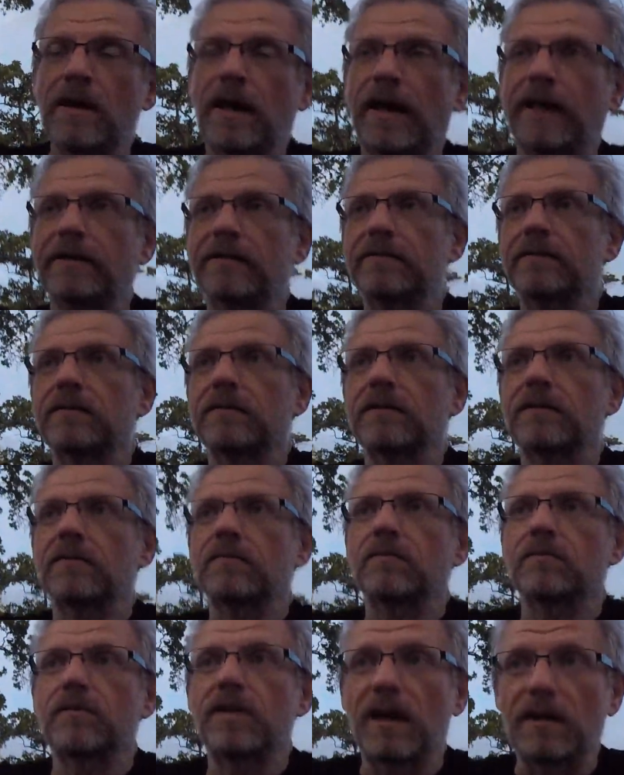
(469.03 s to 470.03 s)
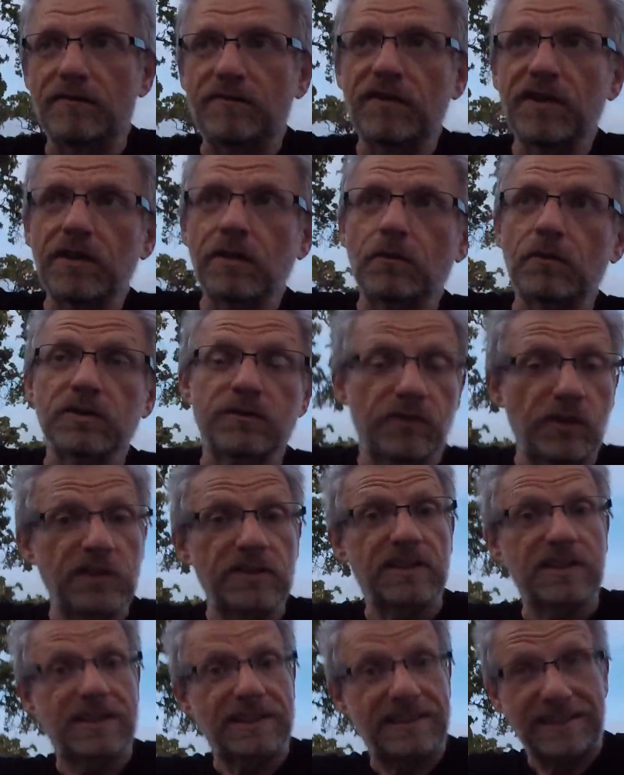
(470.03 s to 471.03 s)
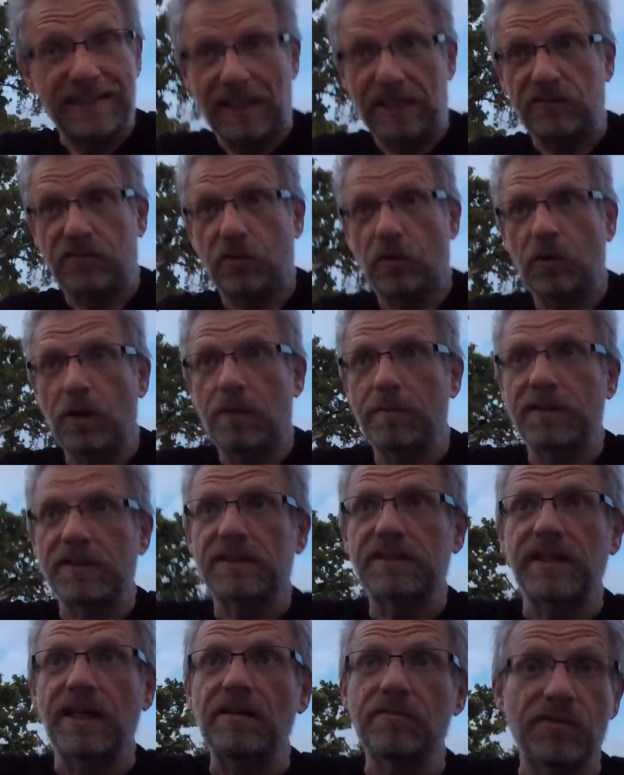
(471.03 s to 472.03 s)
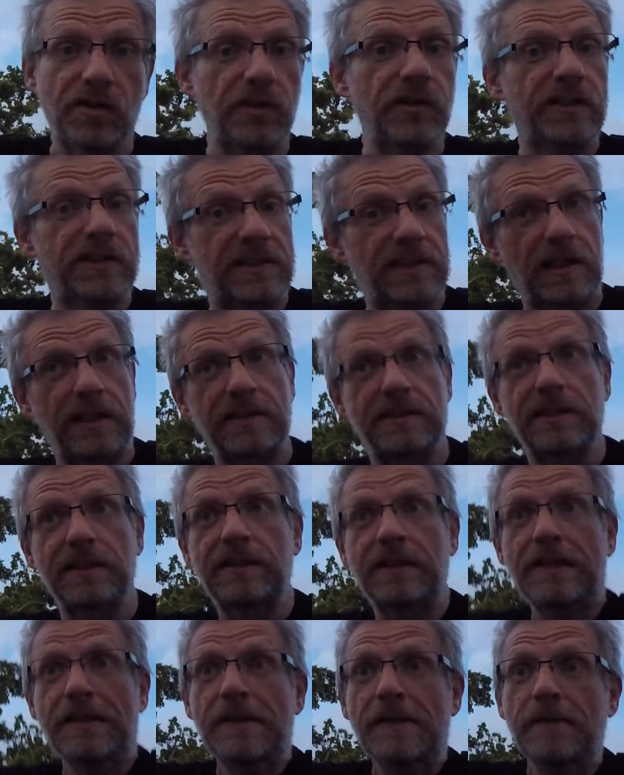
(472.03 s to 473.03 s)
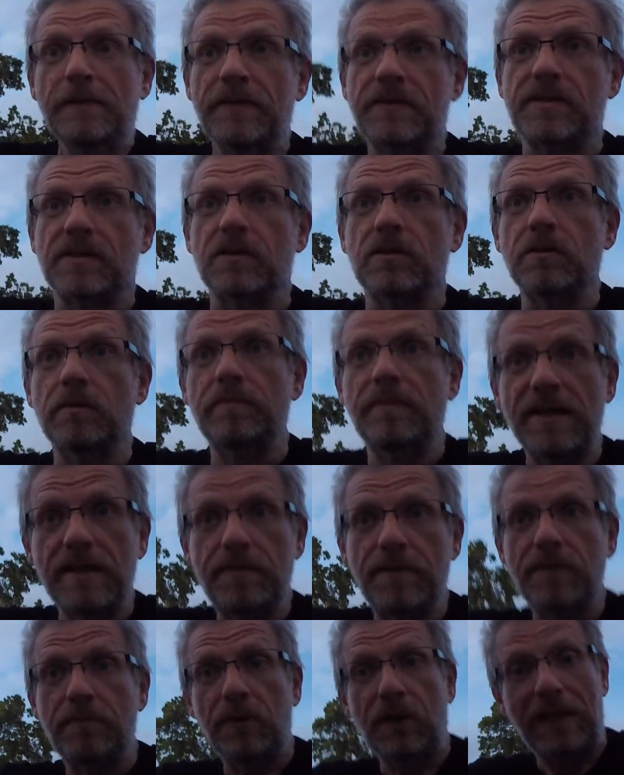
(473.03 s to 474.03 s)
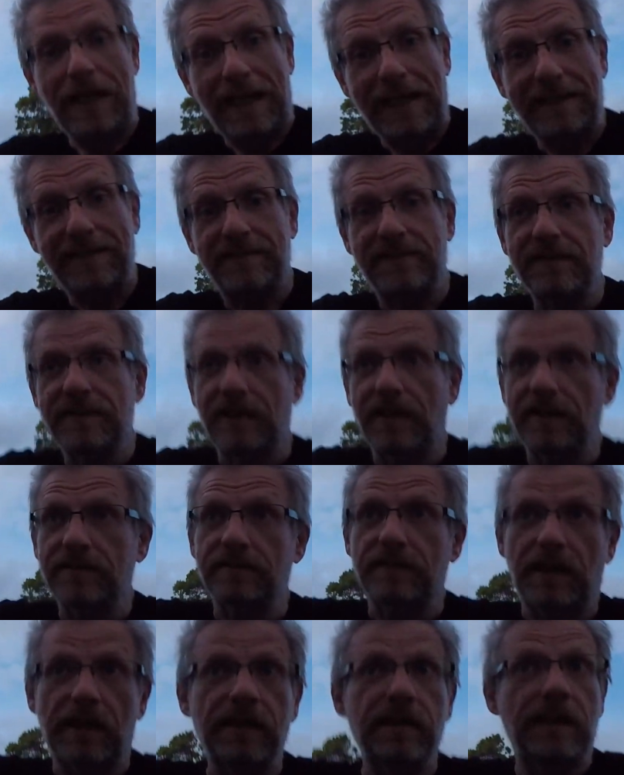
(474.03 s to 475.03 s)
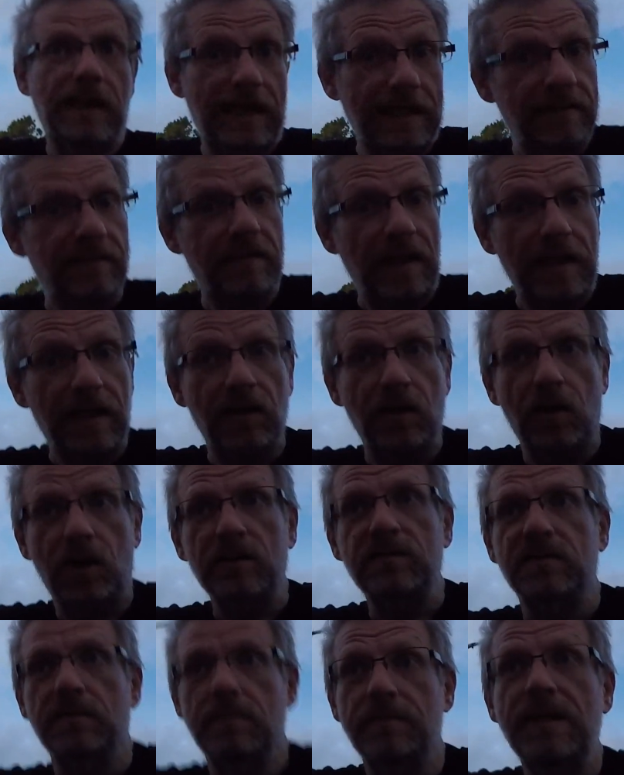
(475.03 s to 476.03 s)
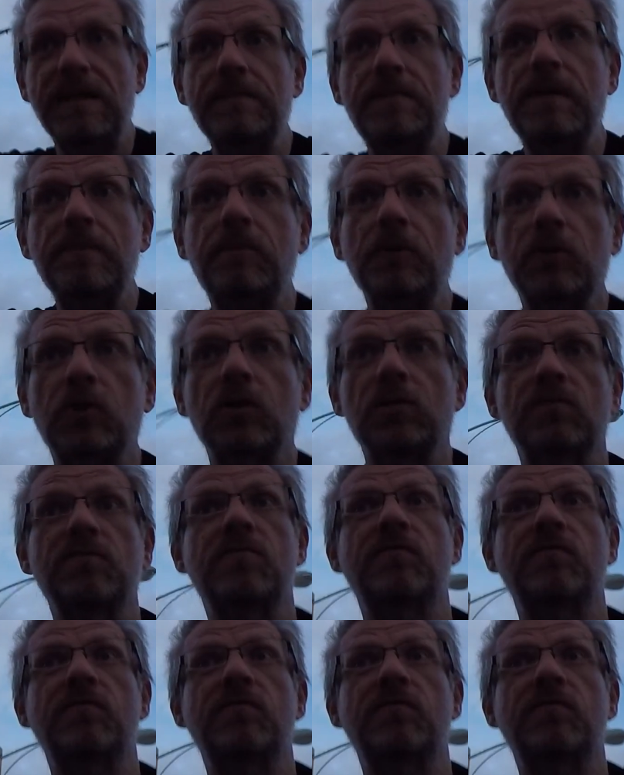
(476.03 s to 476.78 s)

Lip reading: And that video was very successful, I must say, very exciting. So many people liked it. I like that a lot, and many people got